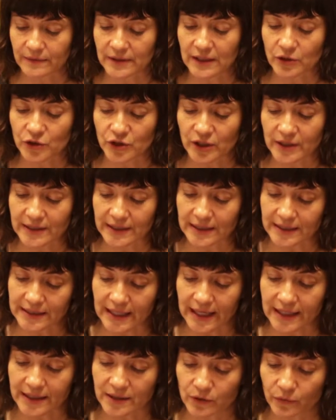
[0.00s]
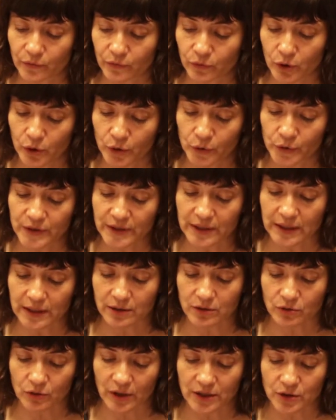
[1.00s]
such as the sides of roads,
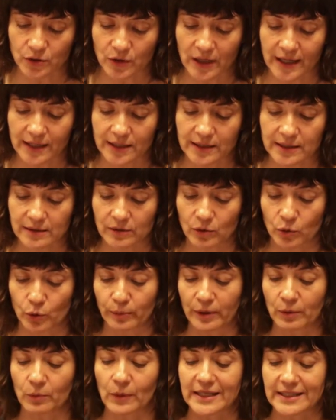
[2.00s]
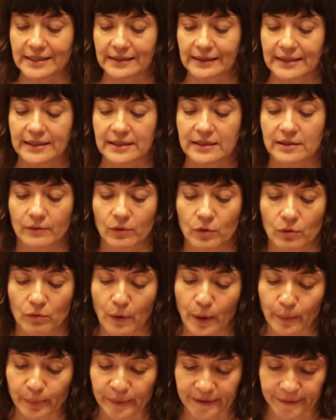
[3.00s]
train tracks, urban wastelands, or
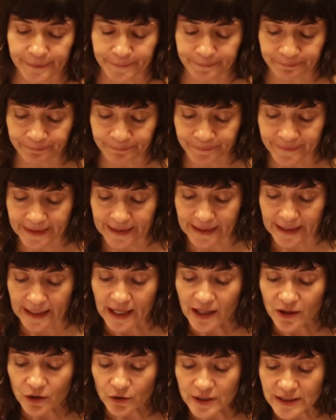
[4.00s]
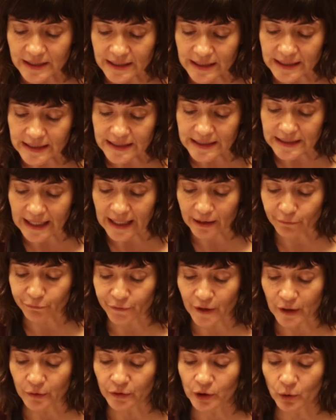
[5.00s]
rubble. Their seeds had
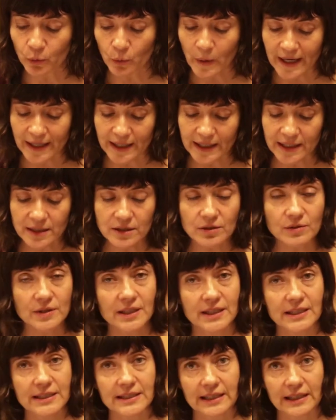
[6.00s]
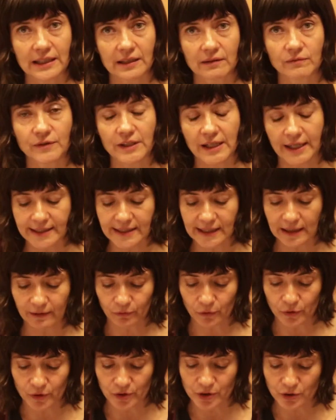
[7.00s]
found their way into the city via
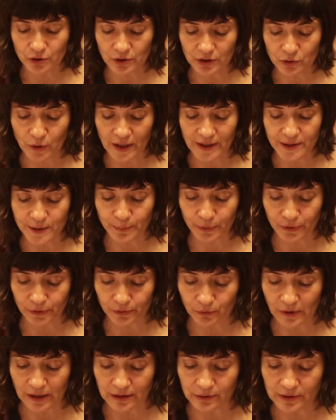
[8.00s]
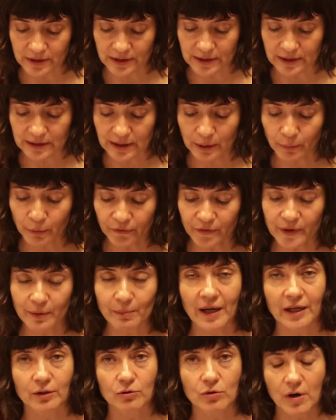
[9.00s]
diverse transport routes. Some of them
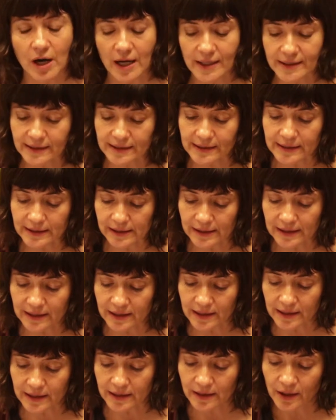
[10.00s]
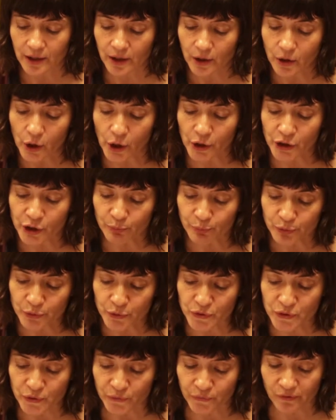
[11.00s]
had crossed the city on the
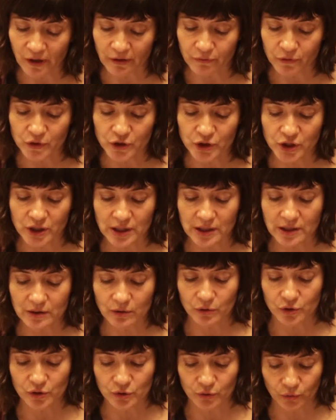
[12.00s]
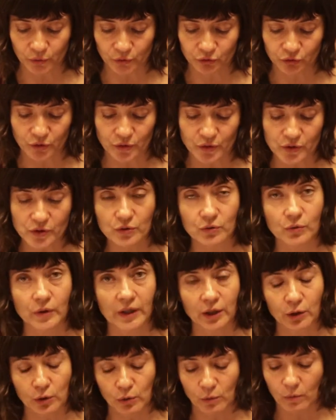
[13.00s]
boots of refugees or soldiers
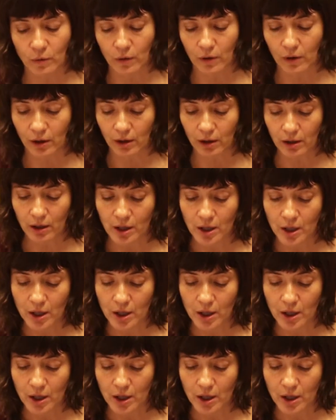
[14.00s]
during the war,